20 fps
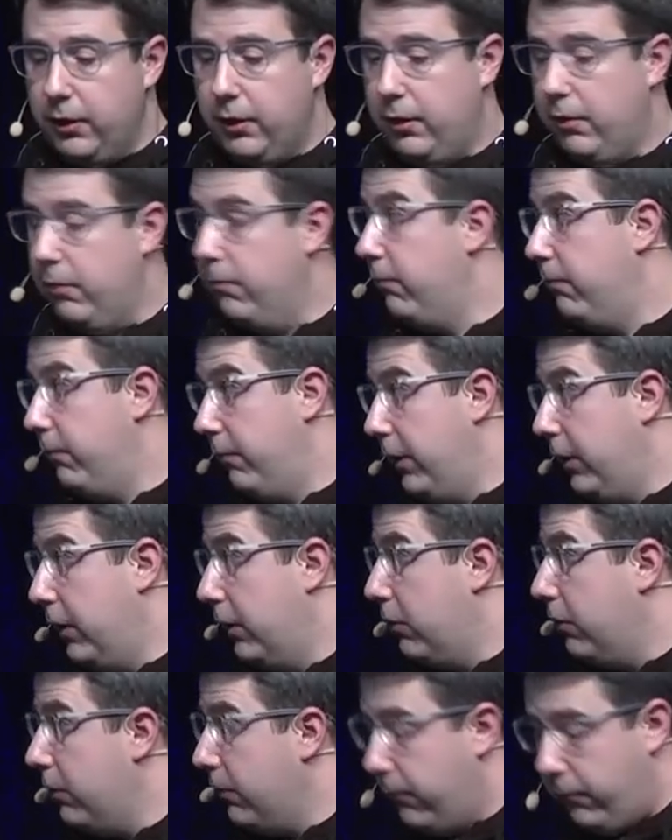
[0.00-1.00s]
um, very
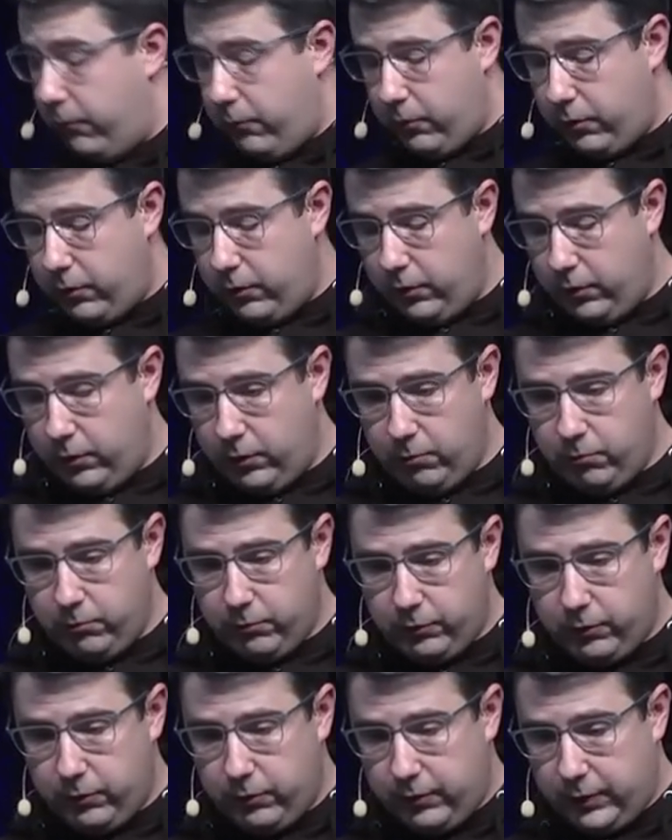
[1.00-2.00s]
good for,
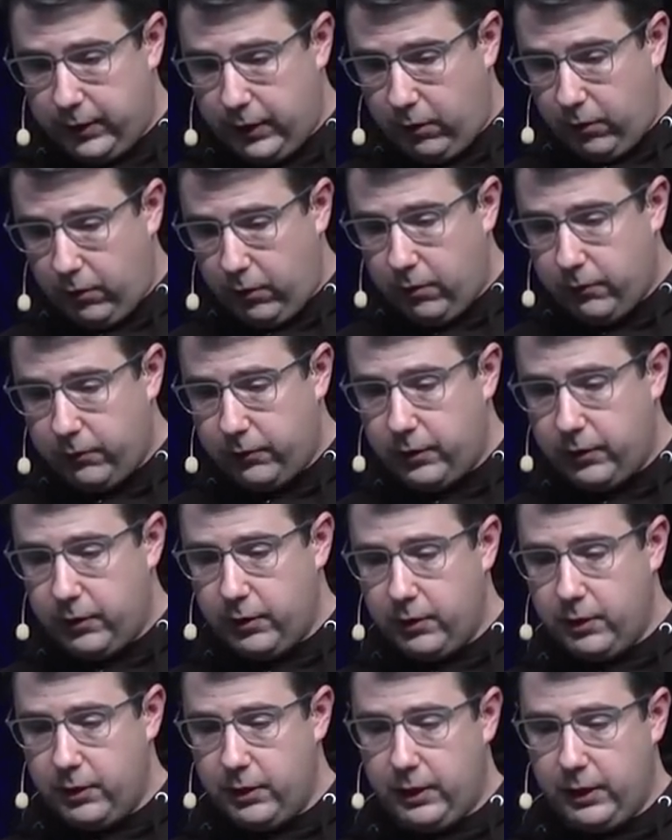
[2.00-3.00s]
um, so to say, all of
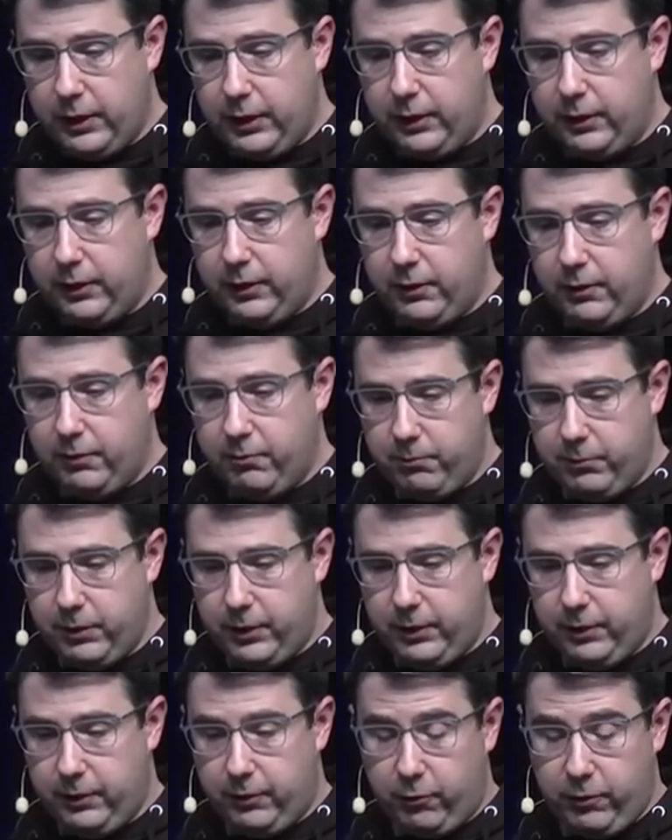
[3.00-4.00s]
the, like, uh,
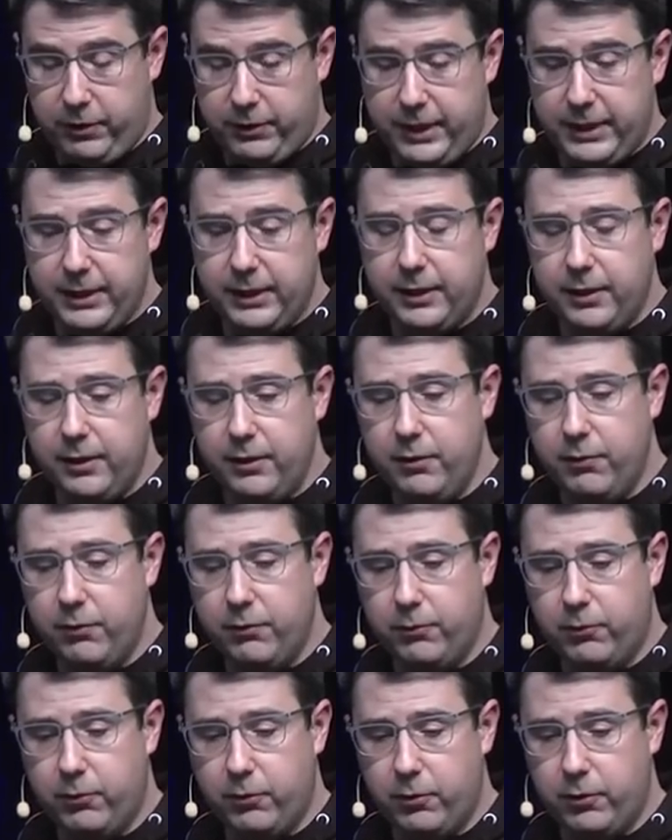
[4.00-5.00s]
it's quadratical
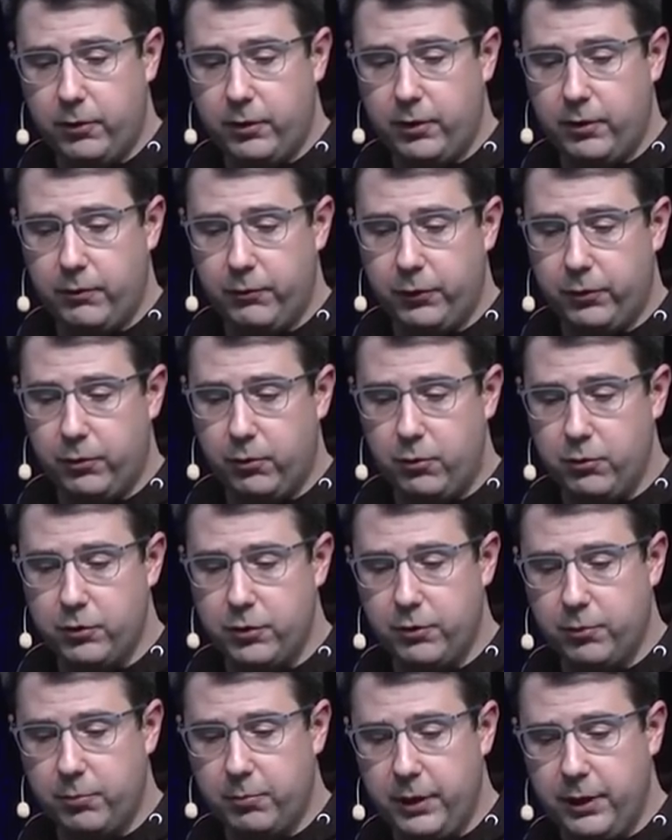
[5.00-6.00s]
for um, the
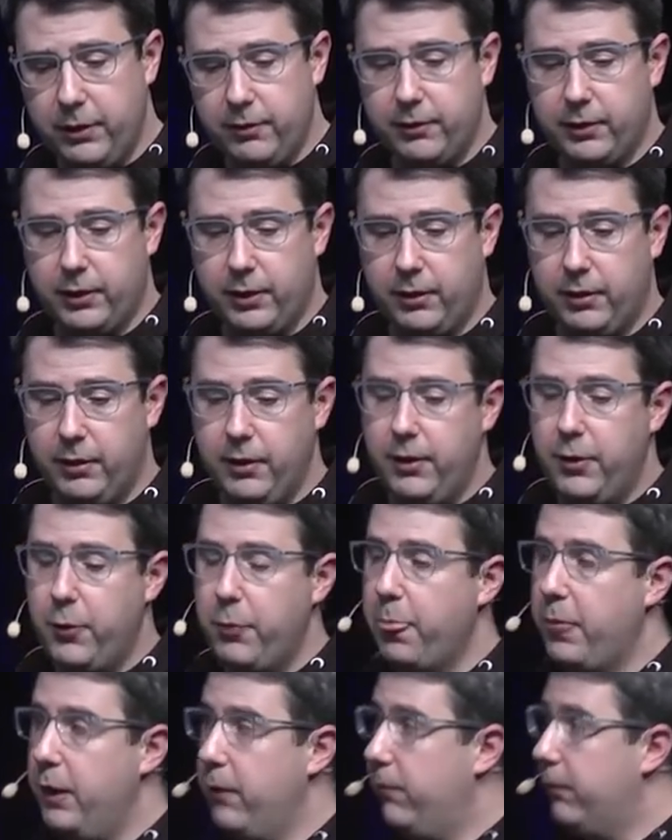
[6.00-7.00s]
solution space. And
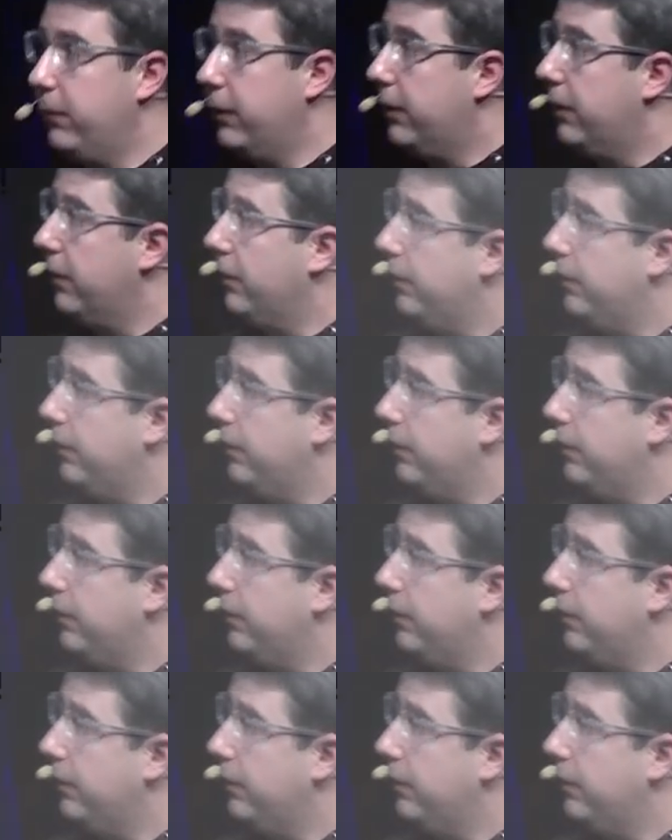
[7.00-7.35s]
if we